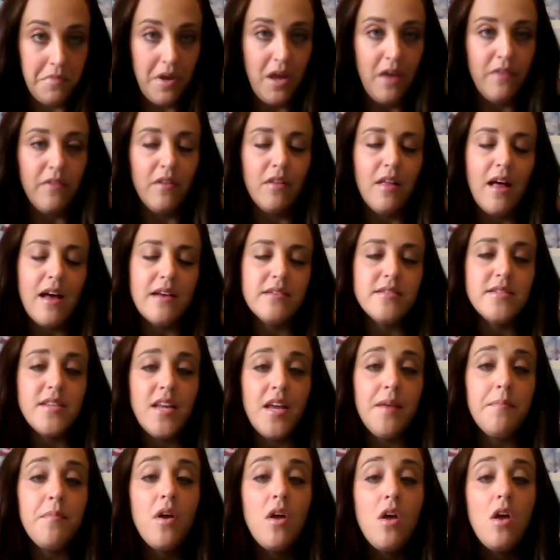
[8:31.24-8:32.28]
and the last
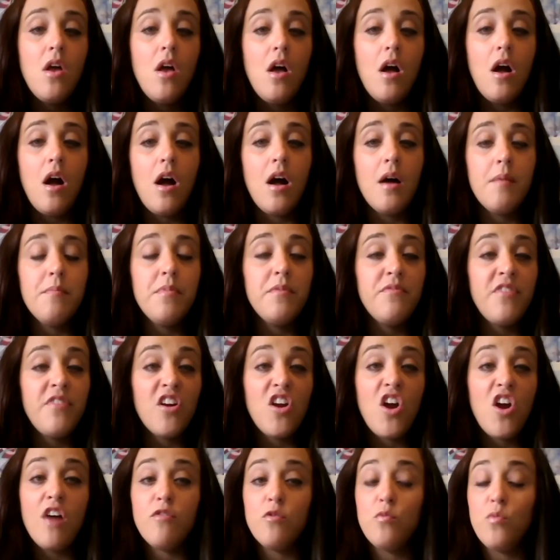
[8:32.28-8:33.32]
name. But very
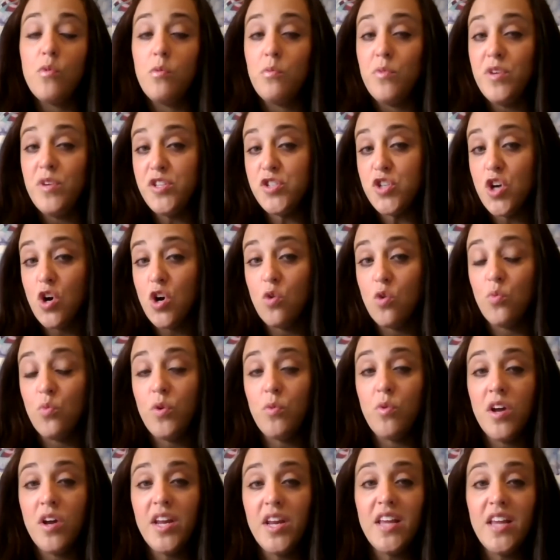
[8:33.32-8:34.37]
often when we don't, we
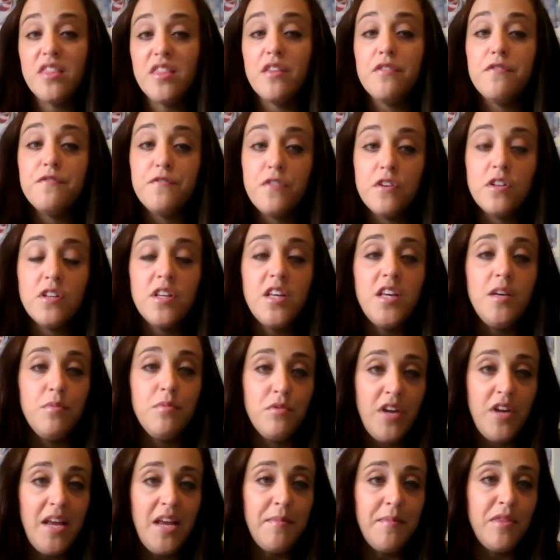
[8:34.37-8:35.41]
want to get the full Hebrew
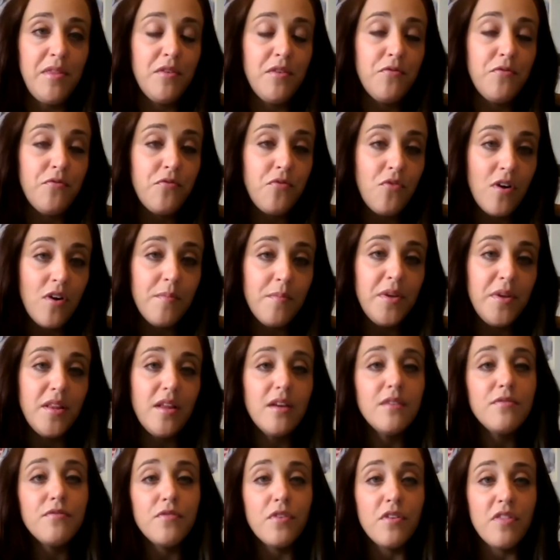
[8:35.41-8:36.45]
name, and the formula
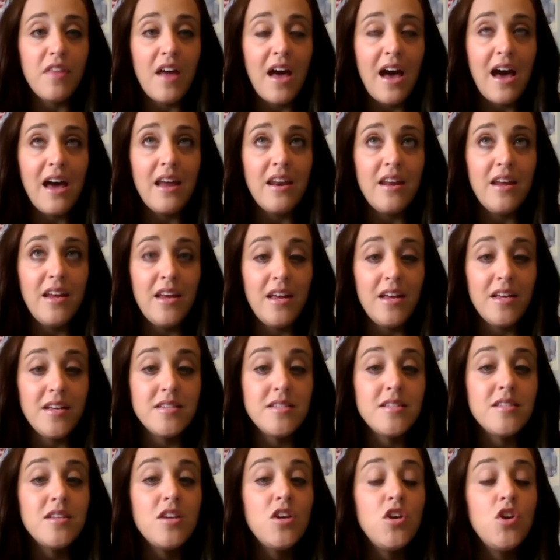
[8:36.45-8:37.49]
for that is
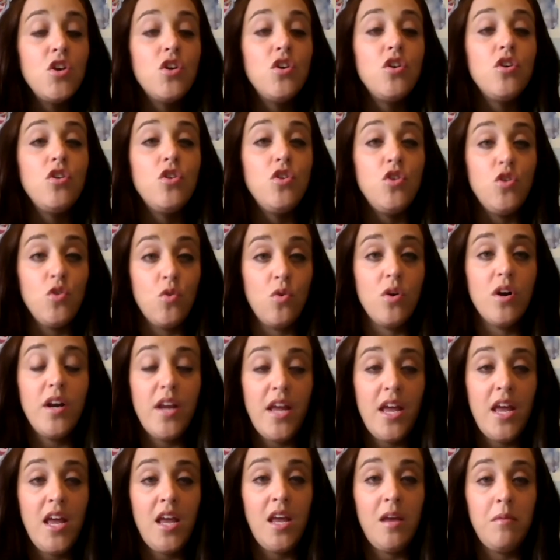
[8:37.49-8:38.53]
your
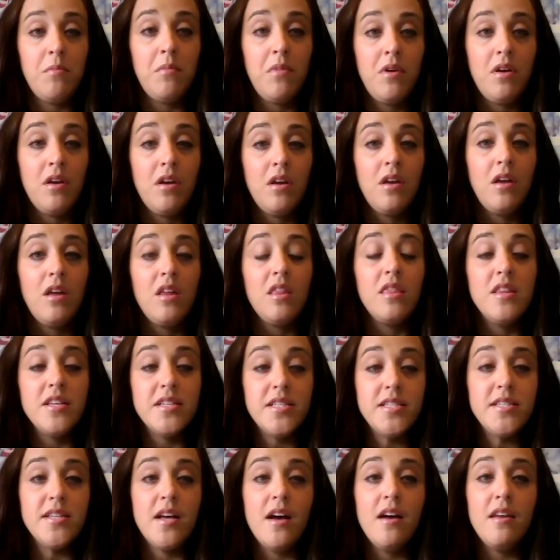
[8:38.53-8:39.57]
name, the
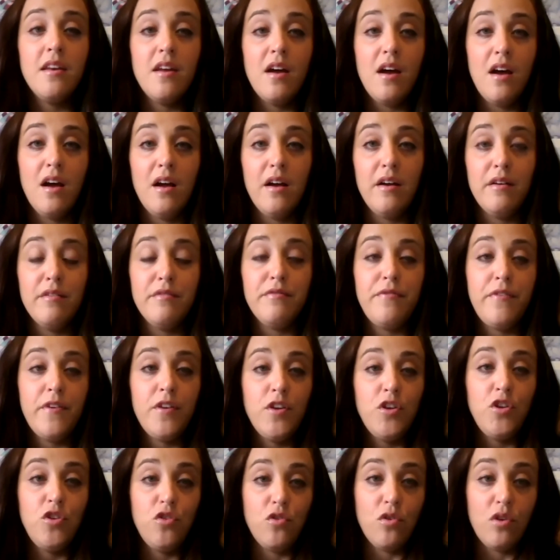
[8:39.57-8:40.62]
son of
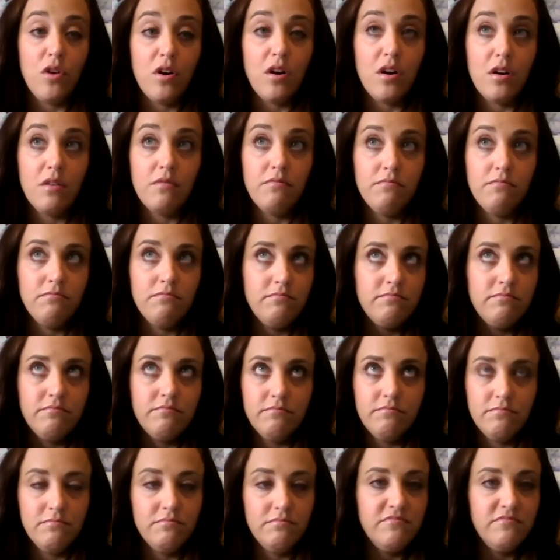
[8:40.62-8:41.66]
your
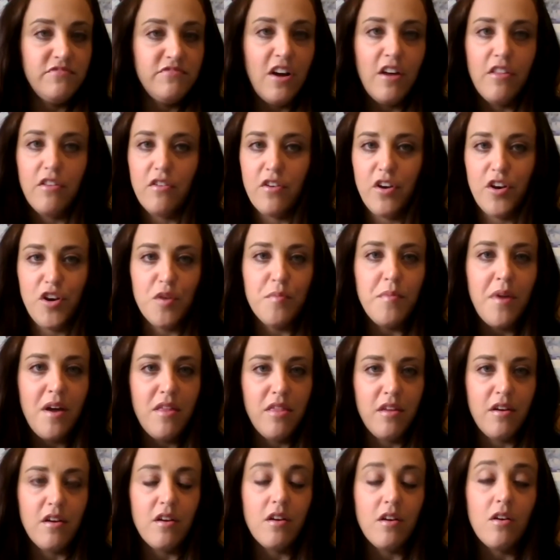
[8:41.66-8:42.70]
father and your
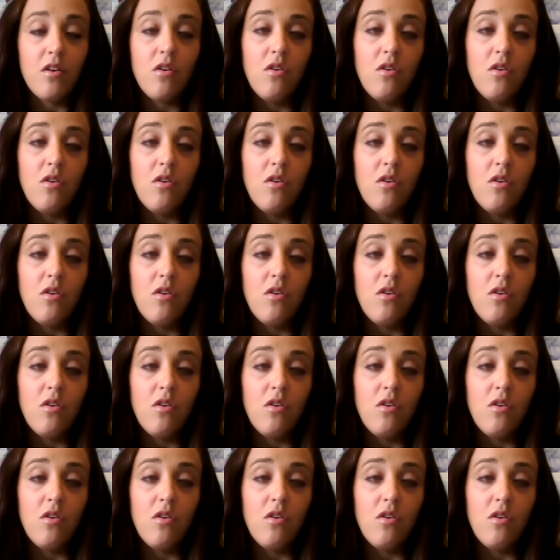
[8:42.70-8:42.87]
mother.